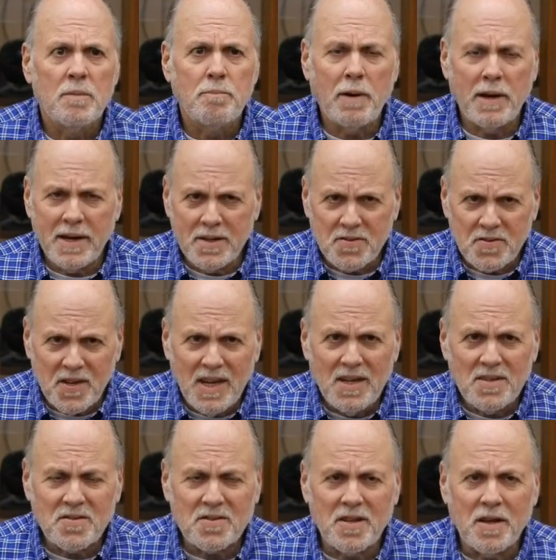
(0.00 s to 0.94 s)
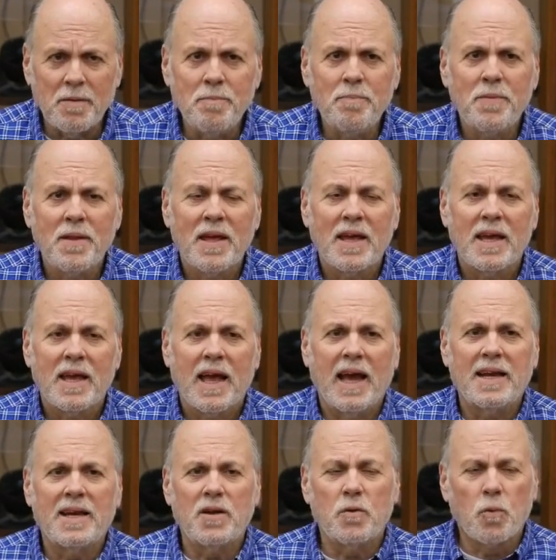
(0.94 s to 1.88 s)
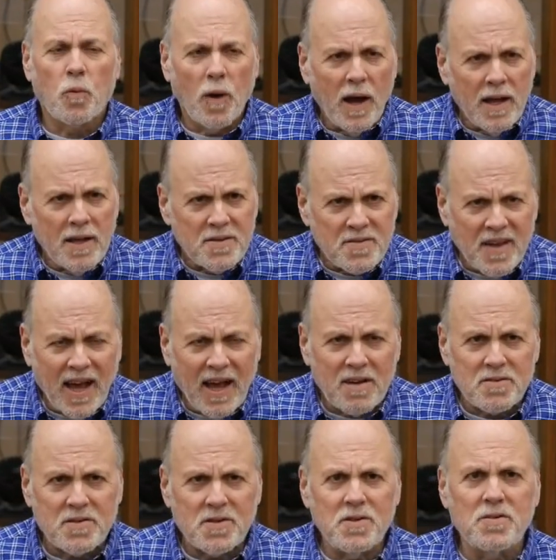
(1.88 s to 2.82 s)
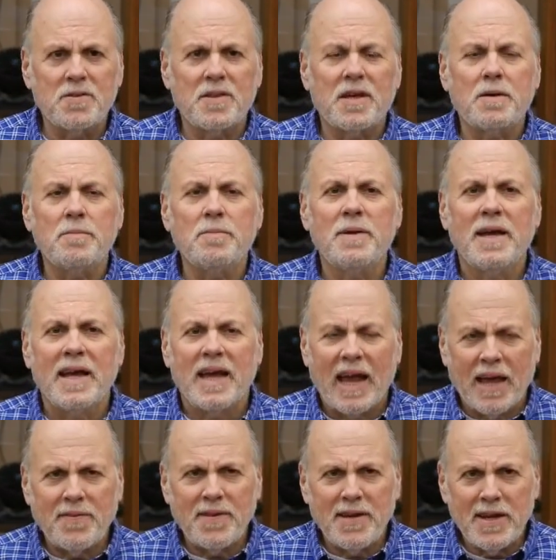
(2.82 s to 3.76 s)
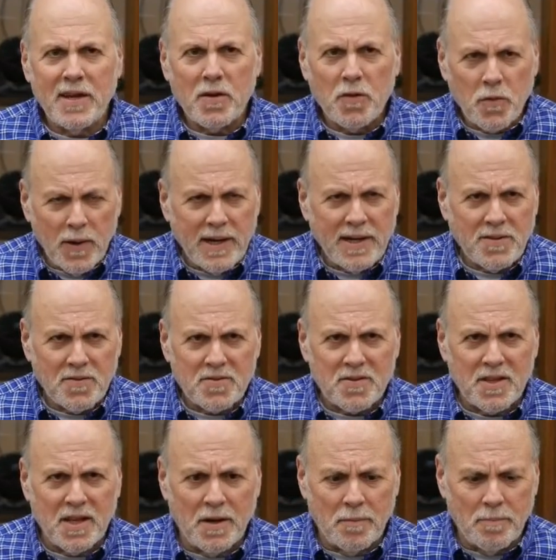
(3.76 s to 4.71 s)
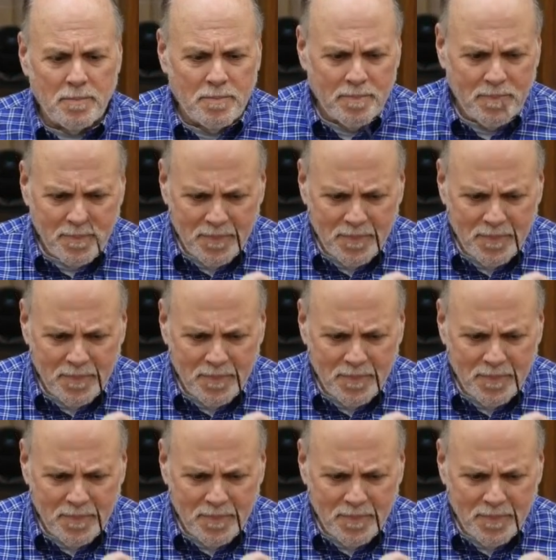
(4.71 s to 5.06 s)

But he sees them and he runs out to them and then he greets them.